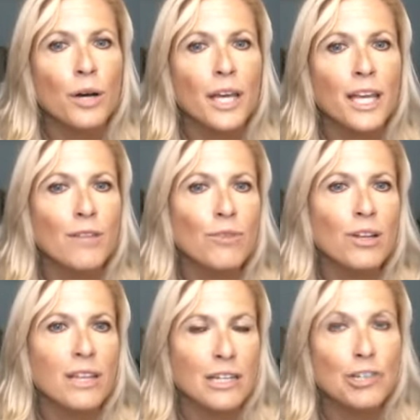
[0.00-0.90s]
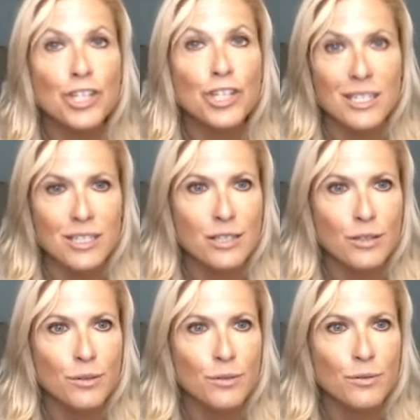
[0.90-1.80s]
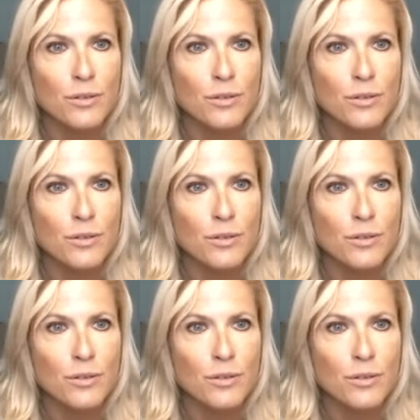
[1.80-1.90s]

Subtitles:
In relation to.